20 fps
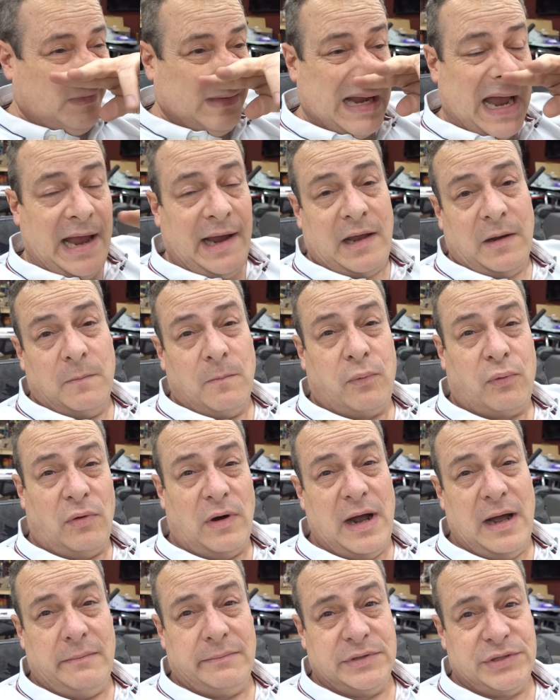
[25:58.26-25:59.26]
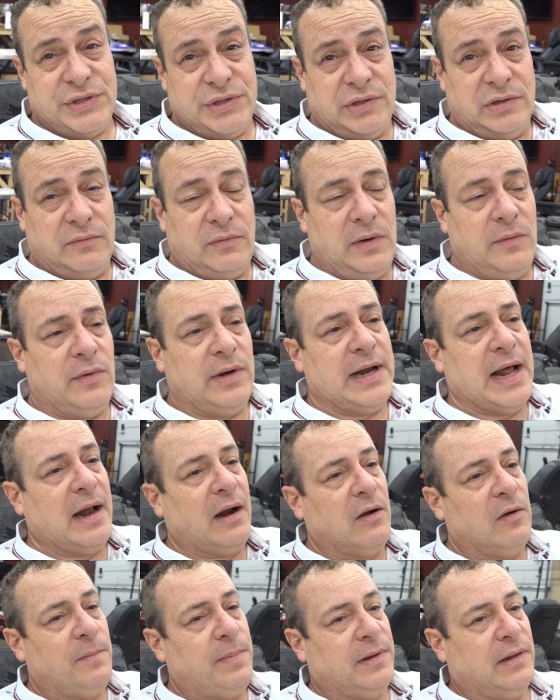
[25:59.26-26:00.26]
I can promise you we would not
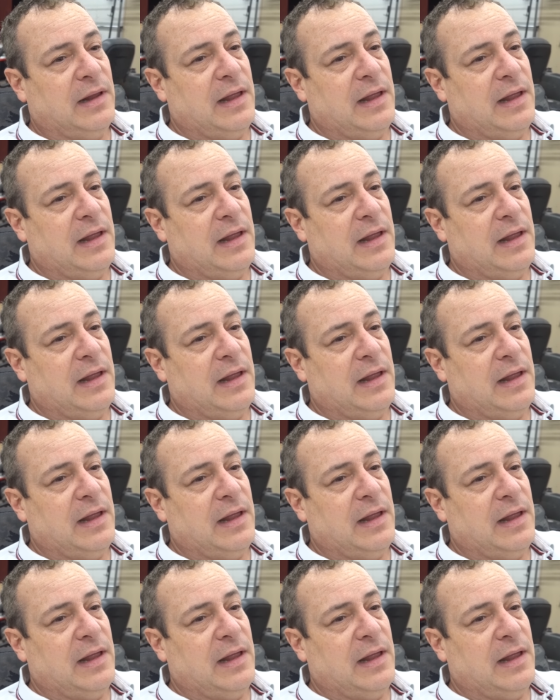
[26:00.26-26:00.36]
open